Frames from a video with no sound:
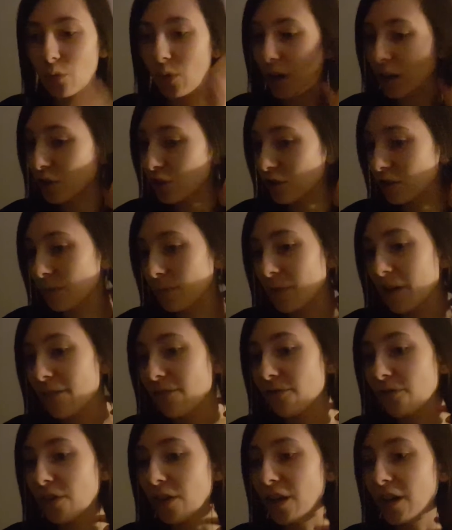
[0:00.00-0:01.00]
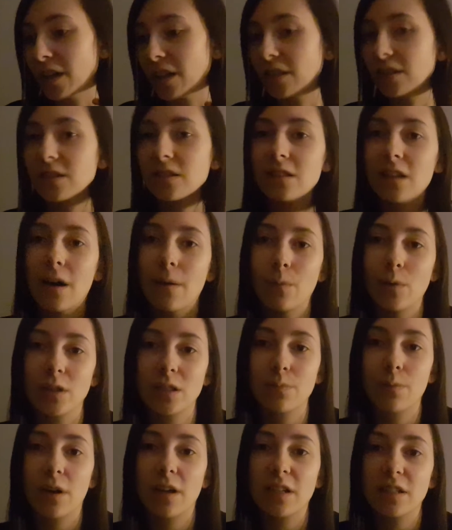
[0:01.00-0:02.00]
watch some Netflix, um, Once
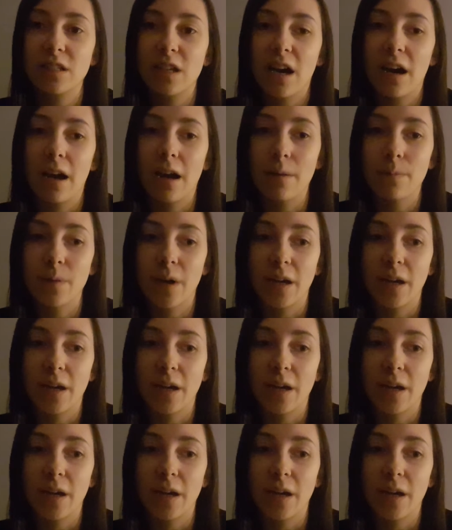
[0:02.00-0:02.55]
Upon a Time.